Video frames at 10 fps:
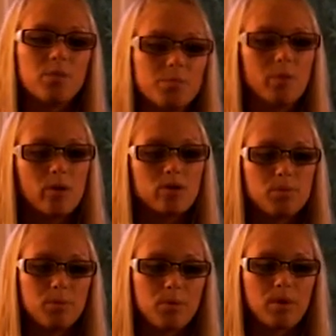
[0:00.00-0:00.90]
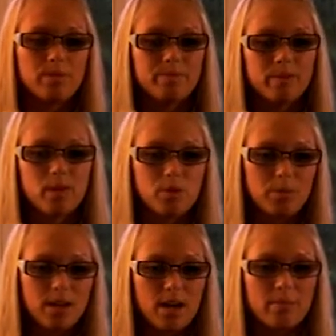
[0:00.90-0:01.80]
Most people who
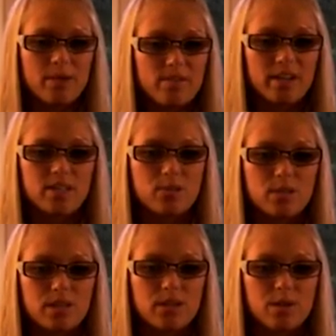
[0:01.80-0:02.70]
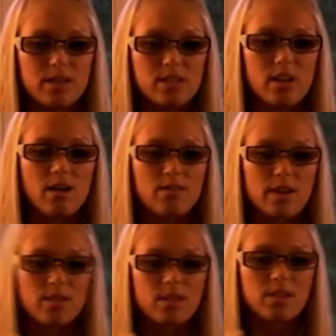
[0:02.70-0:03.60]
become infected with the West Nile
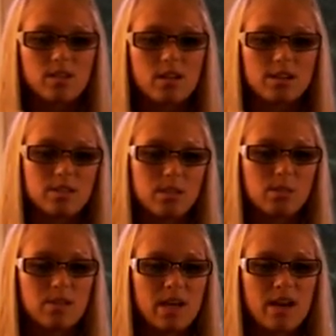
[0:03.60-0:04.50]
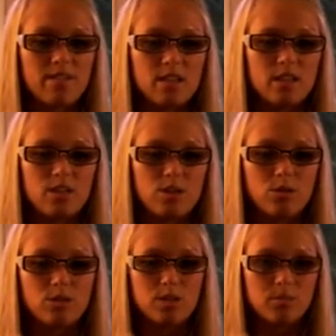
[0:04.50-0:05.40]
virus seem to have either
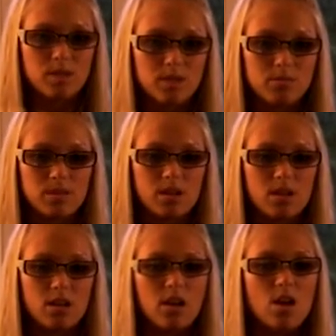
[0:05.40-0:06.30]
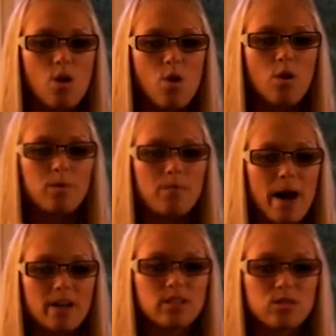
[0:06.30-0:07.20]
no symptoms or
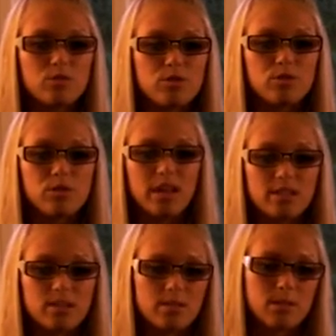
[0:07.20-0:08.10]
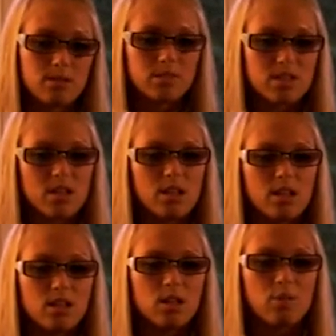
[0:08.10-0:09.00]
mild flu-like symptoms.
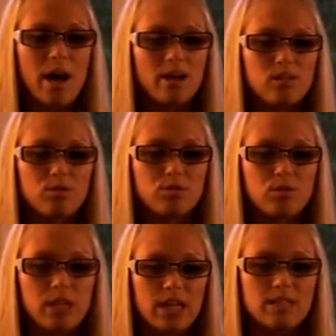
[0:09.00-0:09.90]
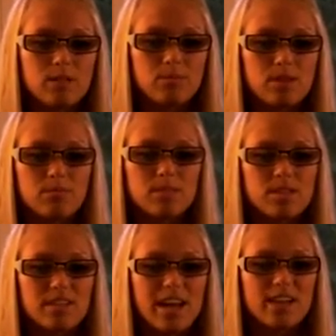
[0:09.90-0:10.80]
The mild flu-like symptoms
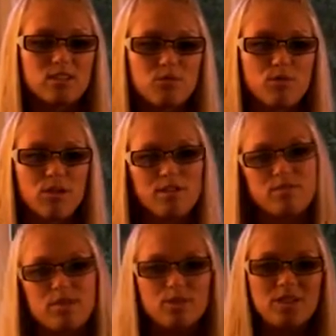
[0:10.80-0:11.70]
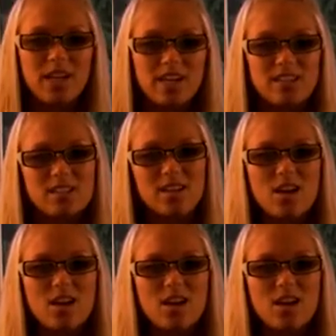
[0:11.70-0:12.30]
last for a few days,